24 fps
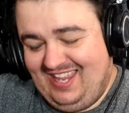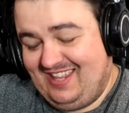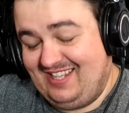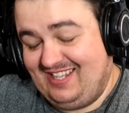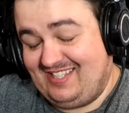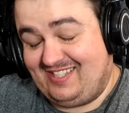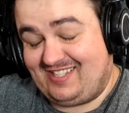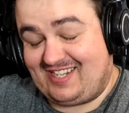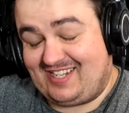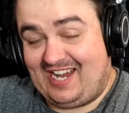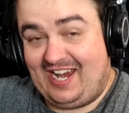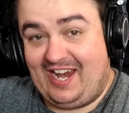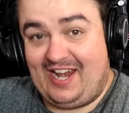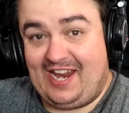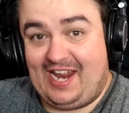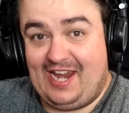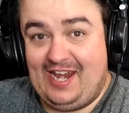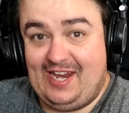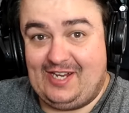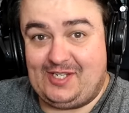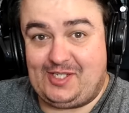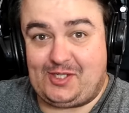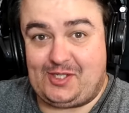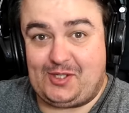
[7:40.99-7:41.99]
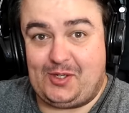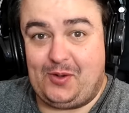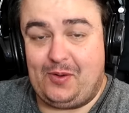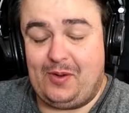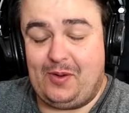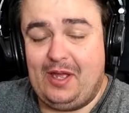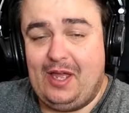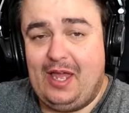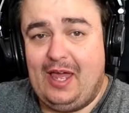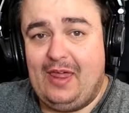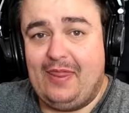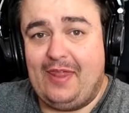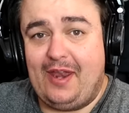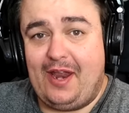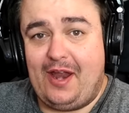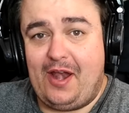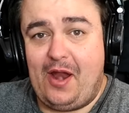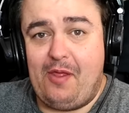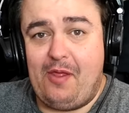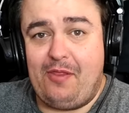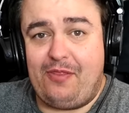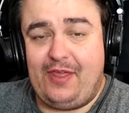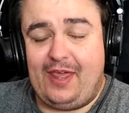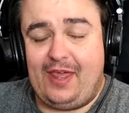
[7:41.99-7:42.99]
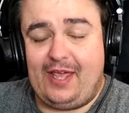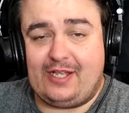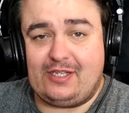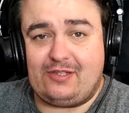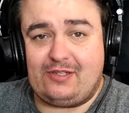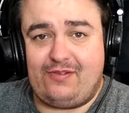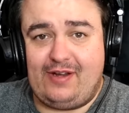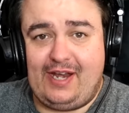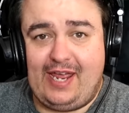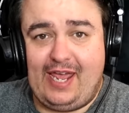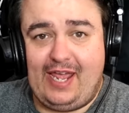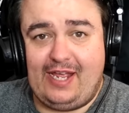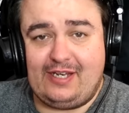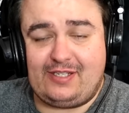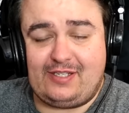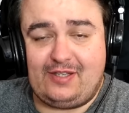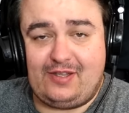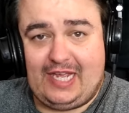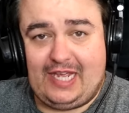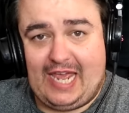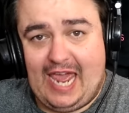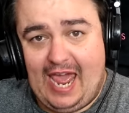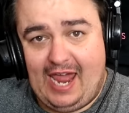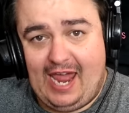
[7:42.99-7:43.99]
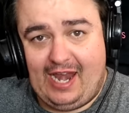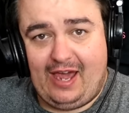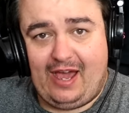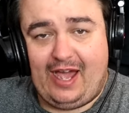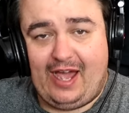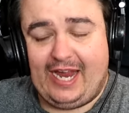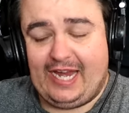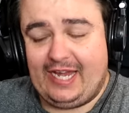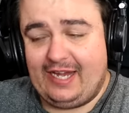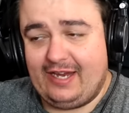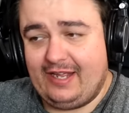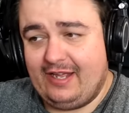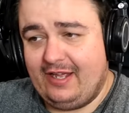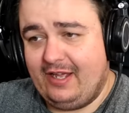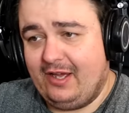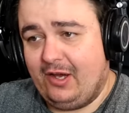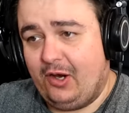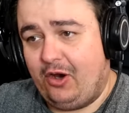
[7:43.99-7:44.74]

an issue that I don't think is related to the airline